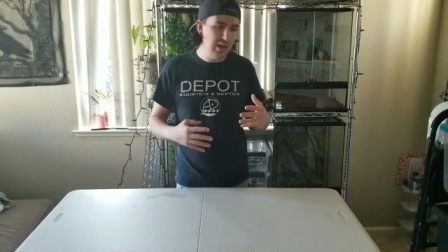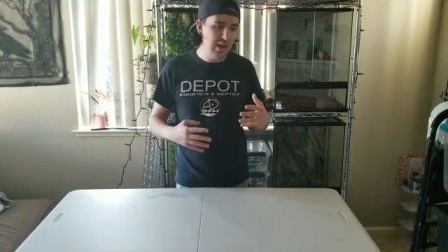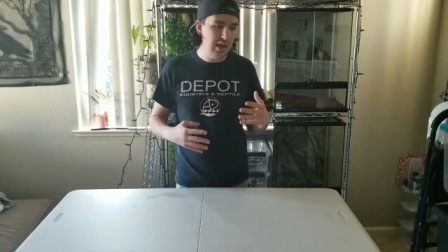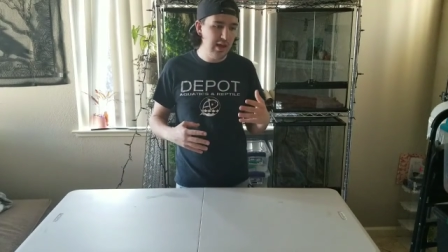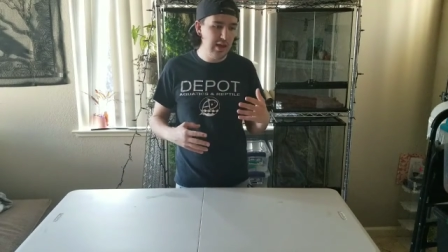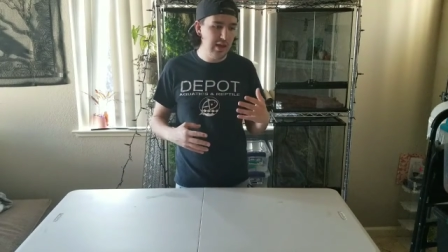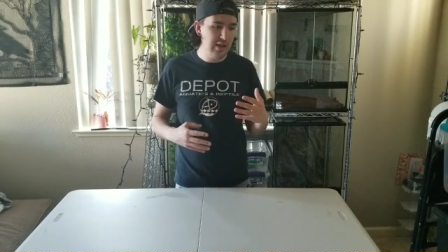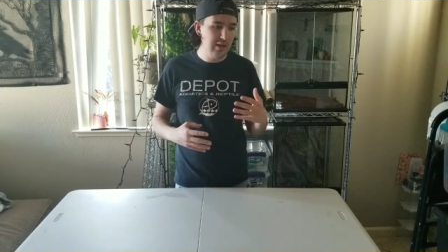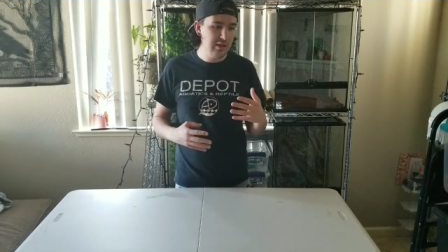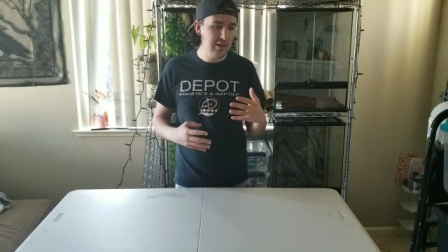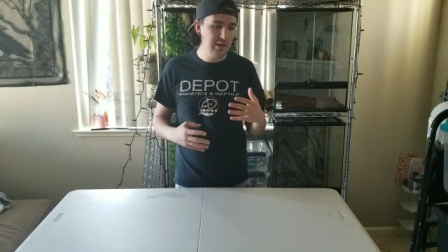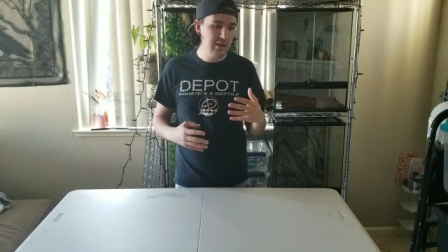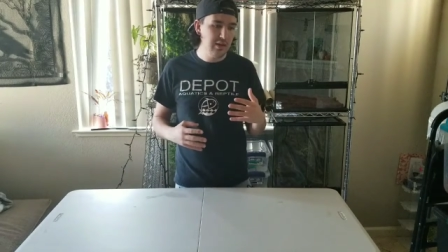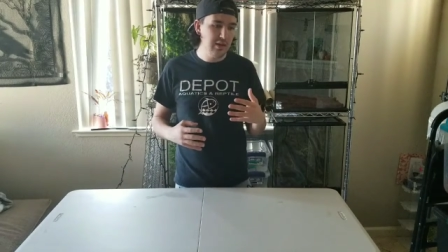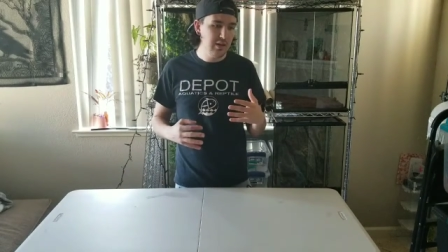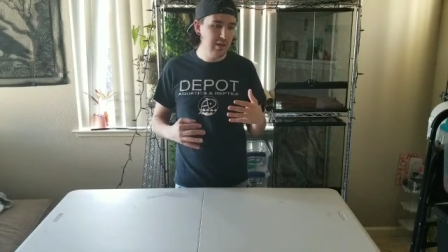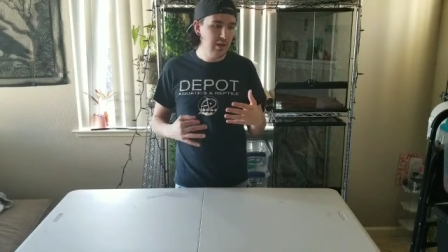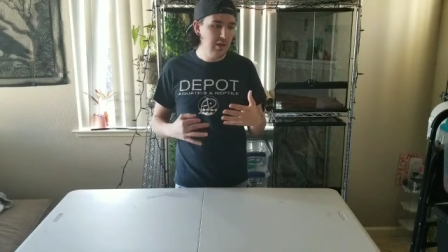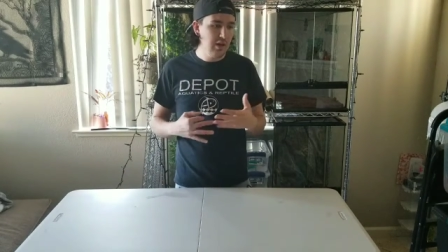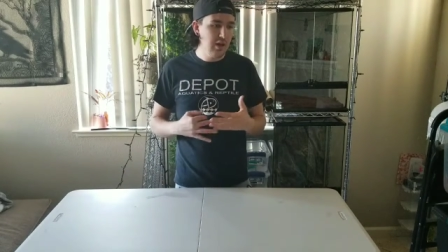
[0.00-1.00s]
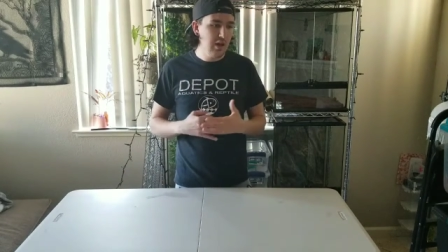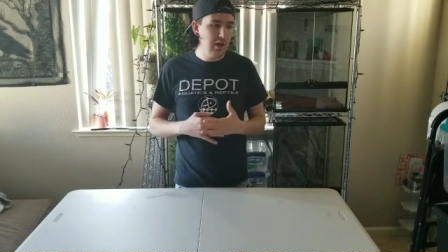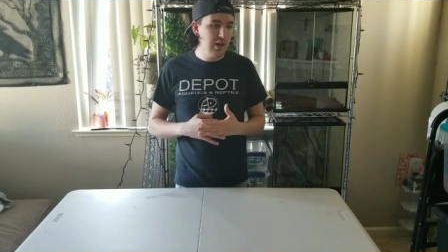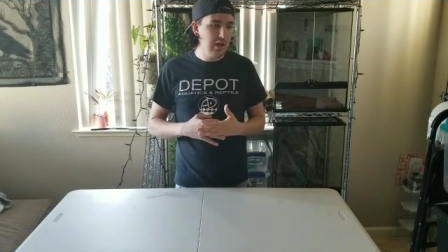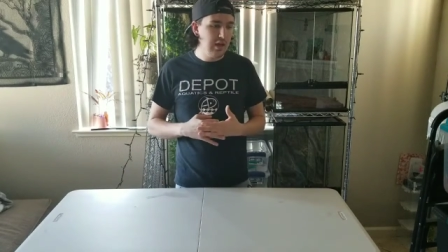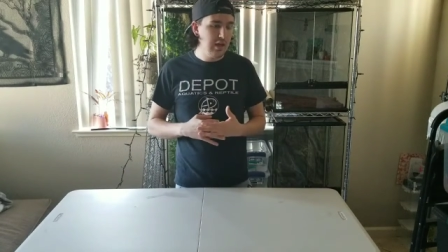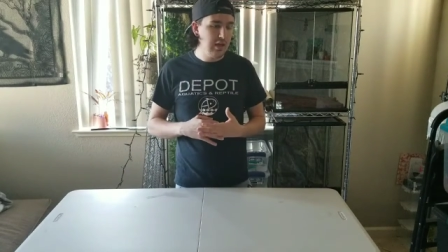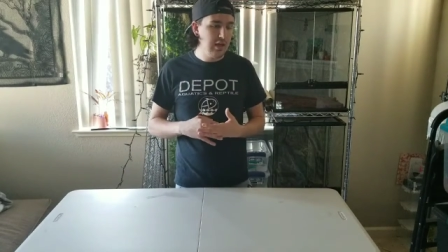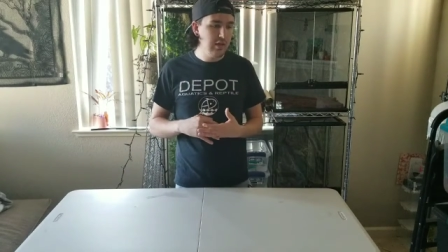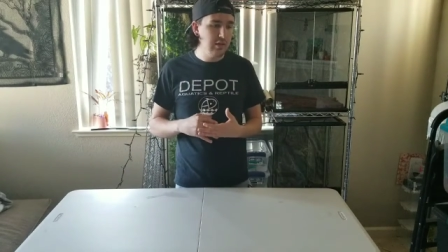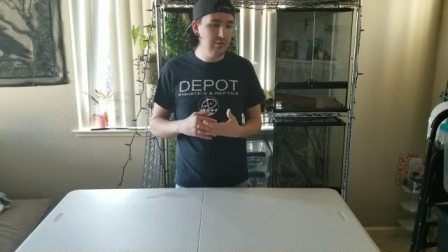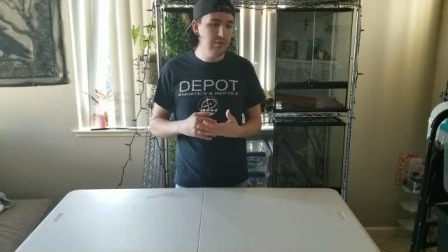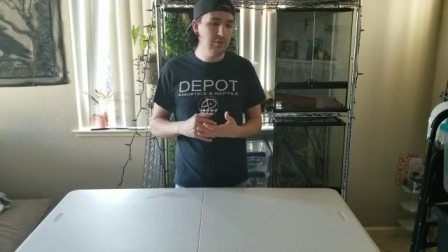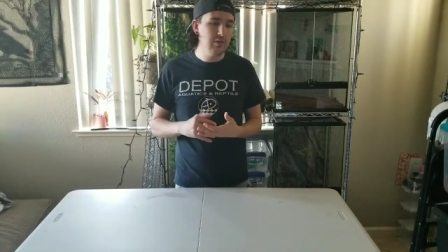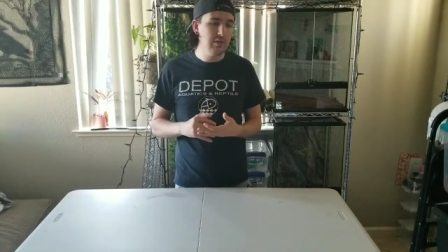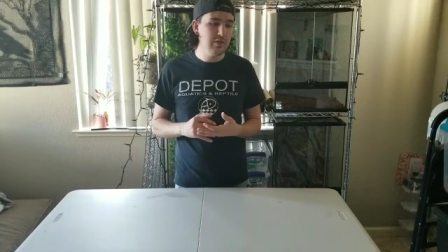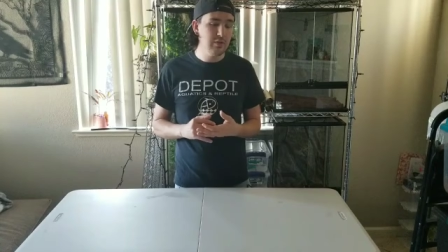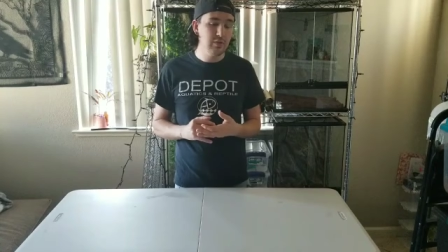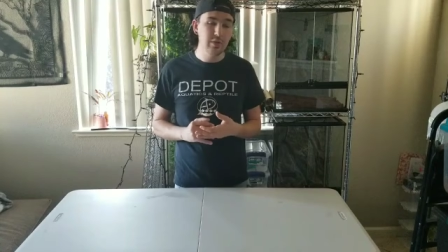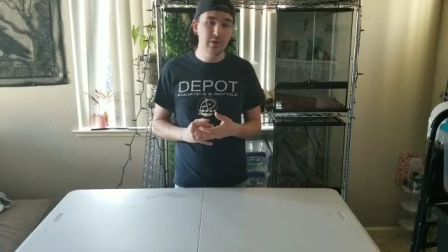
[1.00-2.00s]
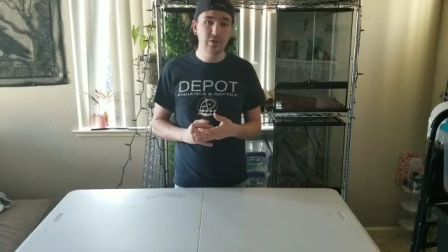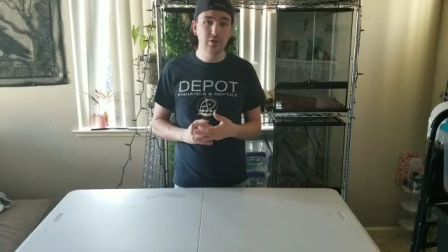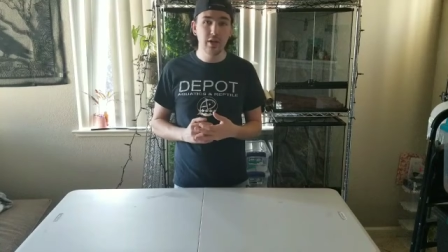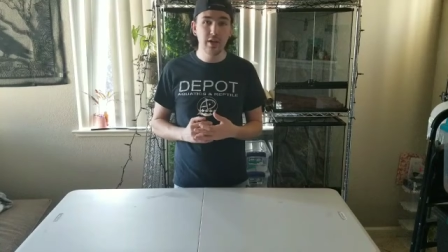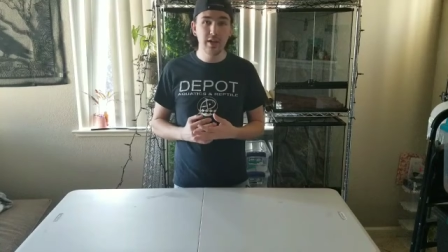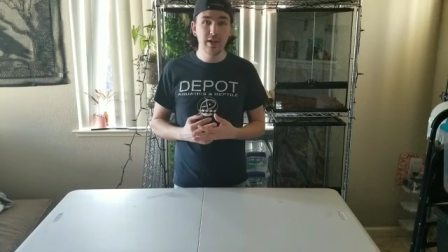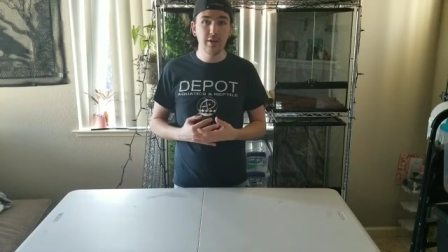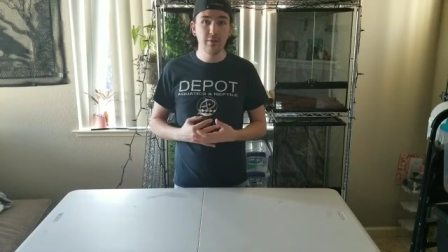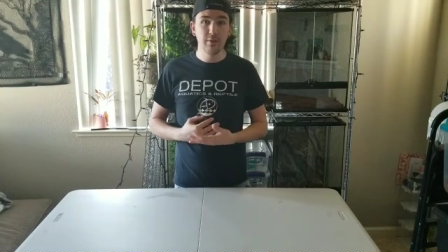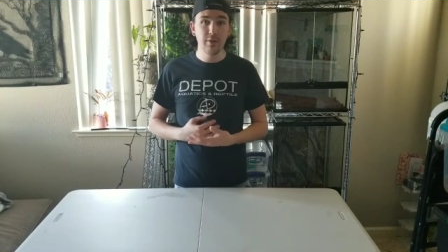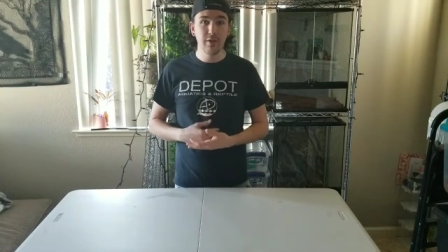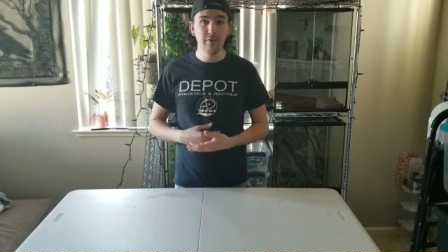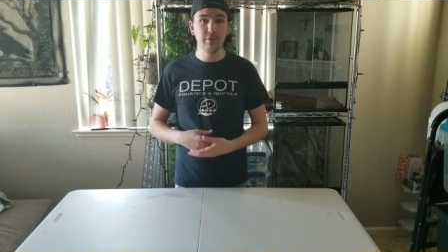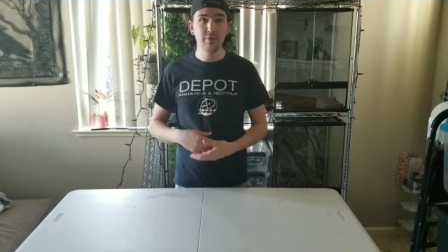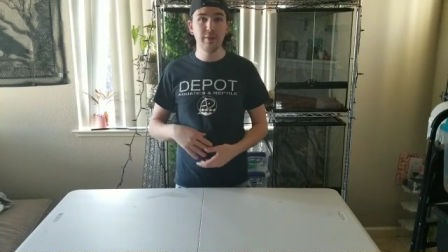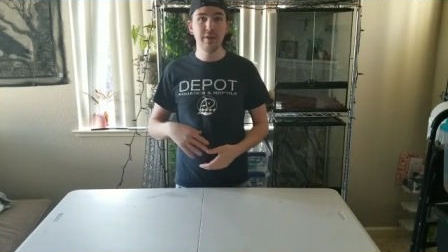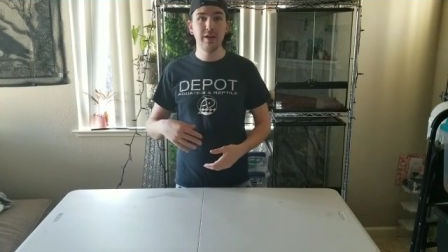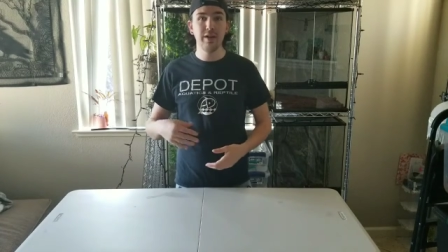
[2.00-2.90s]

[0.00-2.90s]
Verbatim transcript: And he was really trying to get rid of them.